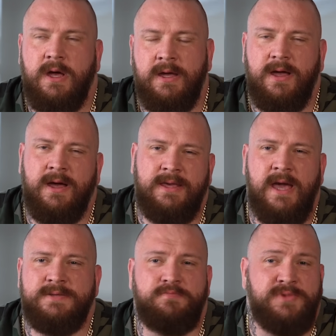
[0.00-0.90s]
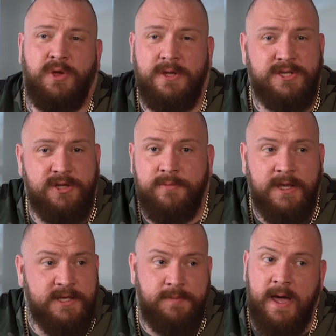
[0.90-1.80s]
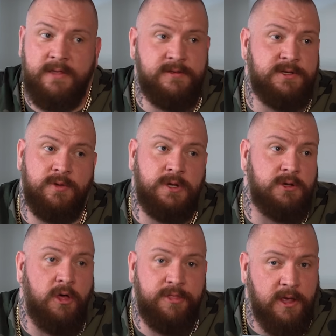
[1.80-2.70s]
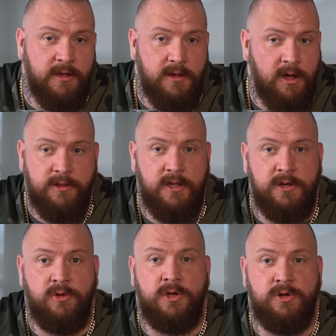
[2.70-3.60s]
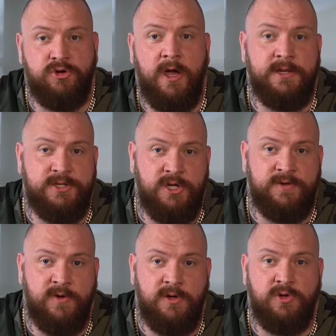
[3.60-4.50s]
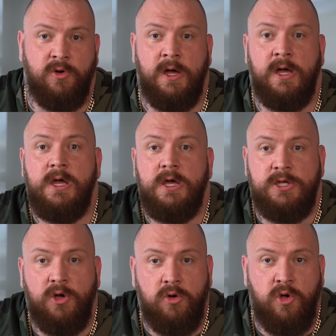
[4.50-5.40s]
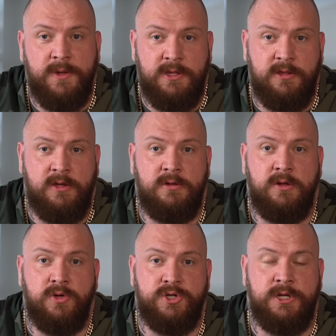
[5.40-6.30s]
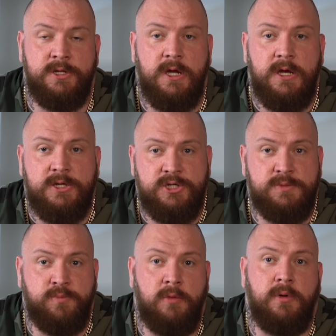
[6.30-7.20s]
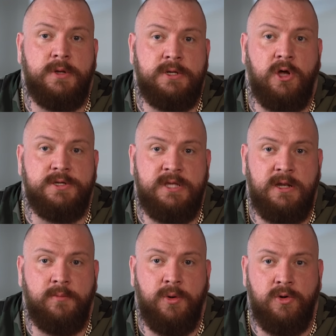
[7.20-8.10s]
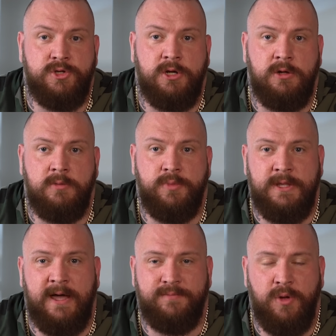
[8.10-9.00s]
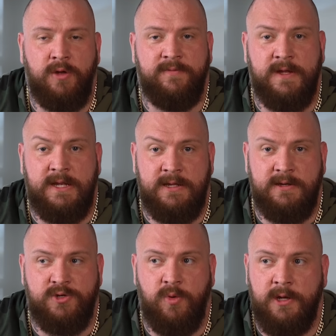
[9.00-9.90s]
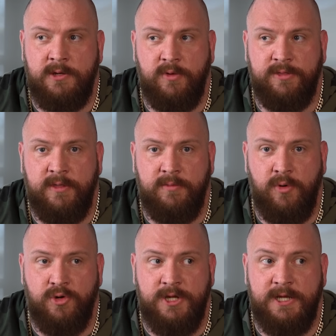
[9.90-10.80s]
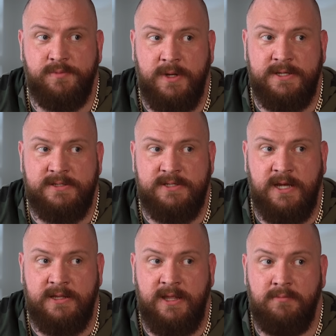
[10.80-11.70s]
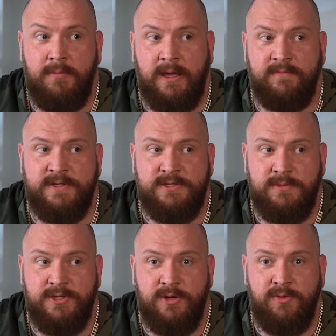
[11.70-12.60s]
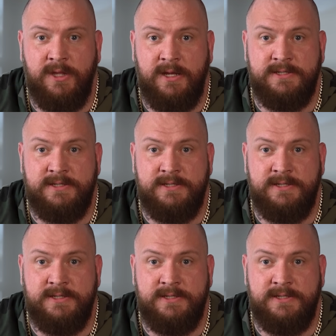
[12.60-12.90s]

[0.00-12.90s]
I guess doing something is better than doing nothing. You're trying to search for your daughter. You're coming to the conclusion she's probably not still in Portugal, but that perfectly intertwined with the Portuguese police deciding they might have had something to do with it.